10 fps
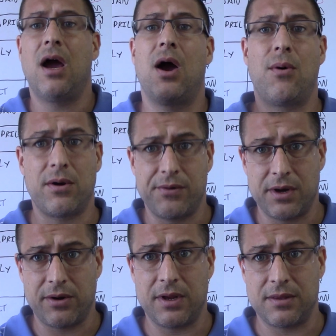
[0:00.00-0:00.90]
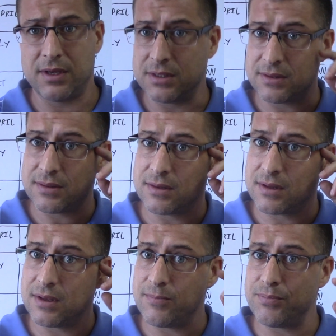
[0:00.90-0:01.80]
I want to reiterate that
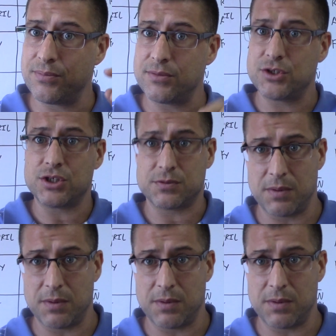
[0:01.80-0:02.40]
just